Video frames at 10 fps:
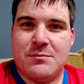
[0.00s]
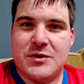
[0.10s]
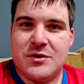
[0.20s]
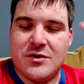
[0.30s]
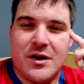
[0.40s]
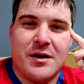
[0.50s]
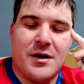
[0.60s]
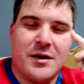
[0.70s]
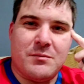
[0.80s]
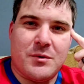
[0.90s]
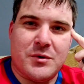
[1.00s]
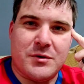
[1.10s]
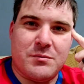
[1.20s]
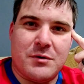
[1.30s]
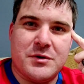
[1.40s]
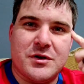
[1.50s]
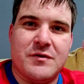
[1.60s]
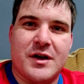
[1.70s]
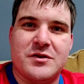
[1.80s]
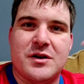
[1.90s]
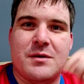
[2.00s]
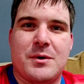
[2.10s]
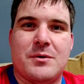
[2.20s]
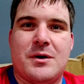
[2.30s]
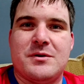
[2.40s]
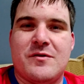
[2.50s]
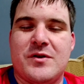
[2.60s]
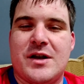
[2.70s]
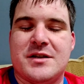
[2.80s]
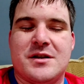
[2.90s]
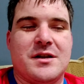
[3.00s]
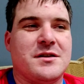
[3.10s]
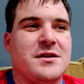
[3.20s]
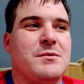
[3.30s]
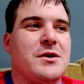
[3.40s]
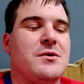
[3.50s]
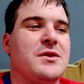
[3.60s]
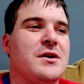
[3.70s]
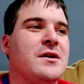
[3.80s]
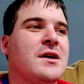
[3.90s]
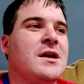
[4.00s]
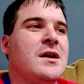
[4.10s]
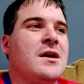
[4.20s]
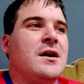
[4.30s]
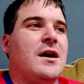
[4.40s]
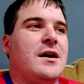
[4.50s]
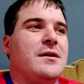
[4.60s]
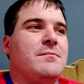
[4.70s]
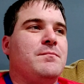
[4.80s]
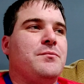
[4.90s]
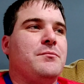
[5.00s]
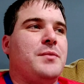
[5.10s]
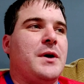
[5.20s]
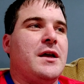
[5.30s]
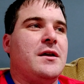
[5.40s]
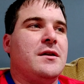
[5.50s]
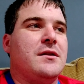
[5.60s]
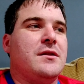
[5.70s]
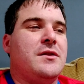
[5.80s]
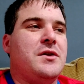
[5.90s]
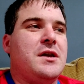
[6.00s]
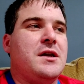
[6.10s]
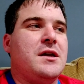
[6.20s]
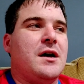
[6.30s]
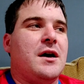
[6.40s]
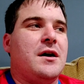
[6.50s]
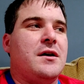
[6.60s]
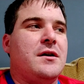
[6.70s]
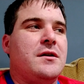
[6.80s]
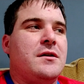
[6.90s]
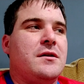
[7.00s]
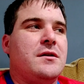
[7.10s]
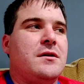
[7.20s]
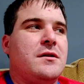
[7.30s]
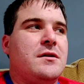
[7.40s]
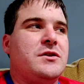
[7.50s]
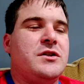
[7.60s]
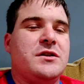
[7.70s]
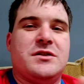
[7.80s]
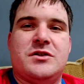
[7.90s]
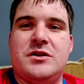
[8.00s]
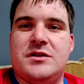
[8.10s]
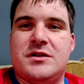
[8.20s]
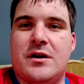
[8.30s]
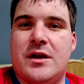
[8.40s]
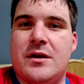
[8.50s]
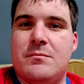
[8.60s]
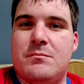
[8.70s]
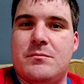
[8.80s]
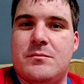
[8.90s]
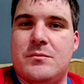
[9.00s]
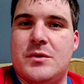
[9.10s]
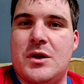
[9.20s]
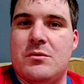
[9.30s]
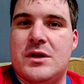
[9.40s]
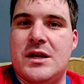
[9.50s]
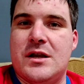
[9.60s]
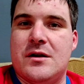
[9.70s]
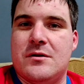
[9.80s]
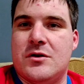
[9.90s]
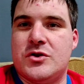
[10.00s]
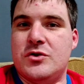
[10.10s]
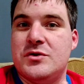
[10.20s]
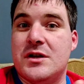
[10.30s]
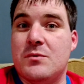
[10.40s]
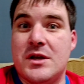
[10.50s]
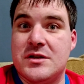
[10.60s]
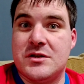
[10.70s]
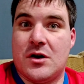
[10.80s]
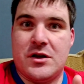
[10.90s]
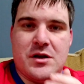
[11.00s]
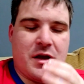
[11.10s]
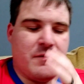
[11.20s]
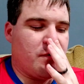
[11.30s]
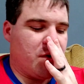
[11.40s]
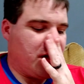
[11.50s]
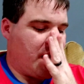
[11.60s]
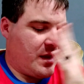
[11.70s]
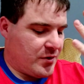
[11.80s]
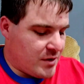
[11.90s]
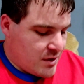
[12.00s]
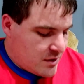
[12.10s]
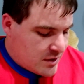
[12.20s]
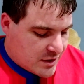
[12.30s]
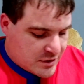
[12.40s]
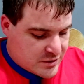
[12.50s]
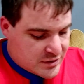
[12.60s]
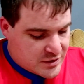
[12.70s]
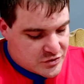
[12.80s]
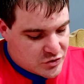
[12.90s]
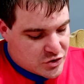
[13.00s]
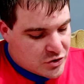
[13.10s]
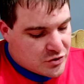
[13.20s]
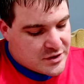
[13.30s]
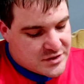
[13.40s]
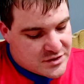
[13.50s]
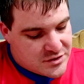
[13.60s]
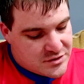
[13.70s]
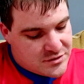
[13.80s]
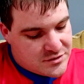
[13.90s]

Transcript: I'm so sorry. I really probably should have asked your name. I'll definitely ask it next time I go in there. But the she saw him, getting or choosing his doggy game for the day. And in case you're curious,